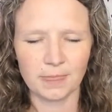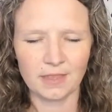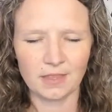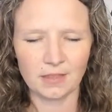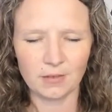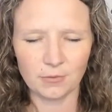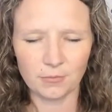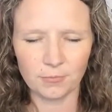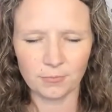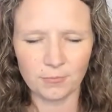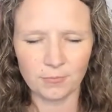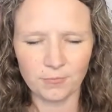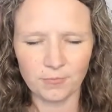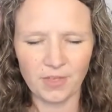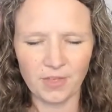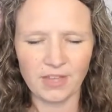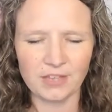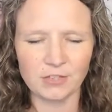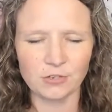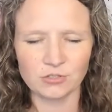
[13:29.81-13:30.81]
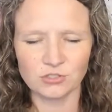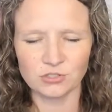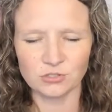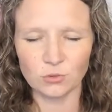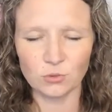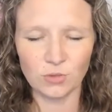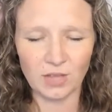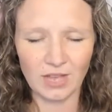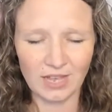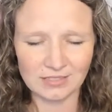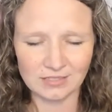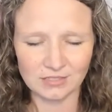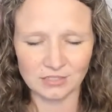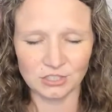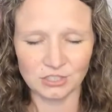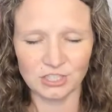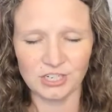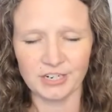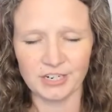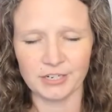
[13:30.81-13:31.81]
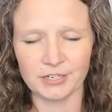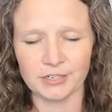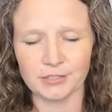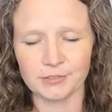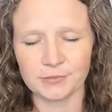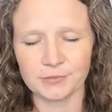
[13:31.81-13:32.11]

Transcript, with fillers: uh, that your soul has to share.